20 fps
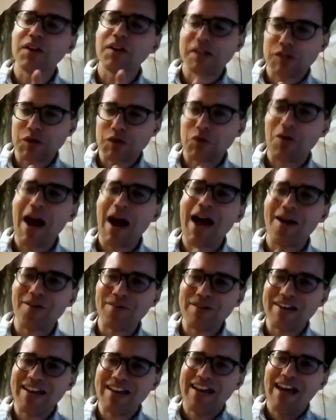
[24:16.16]

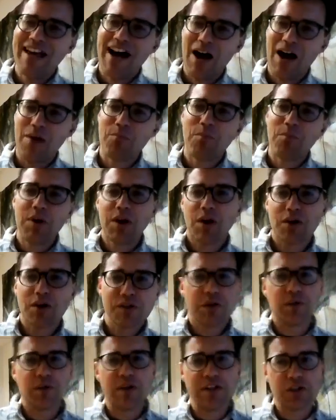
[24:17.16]
surround, but
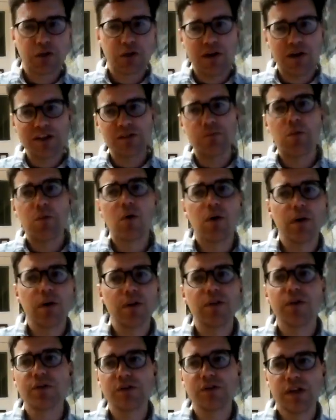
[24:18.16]
also integrates more
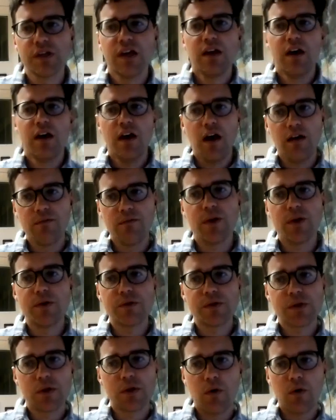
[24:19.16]
of
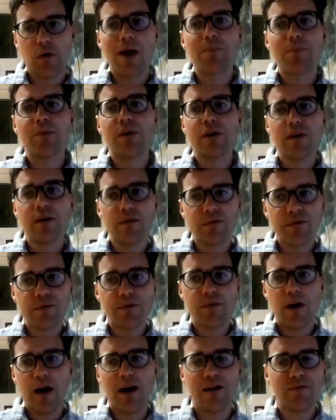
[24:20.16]
those
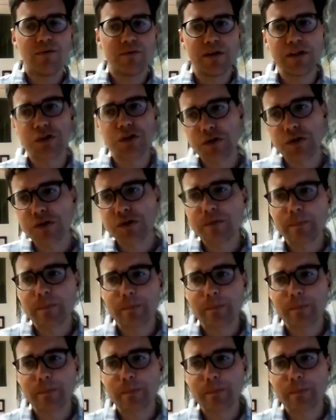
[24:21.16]
cooperative features.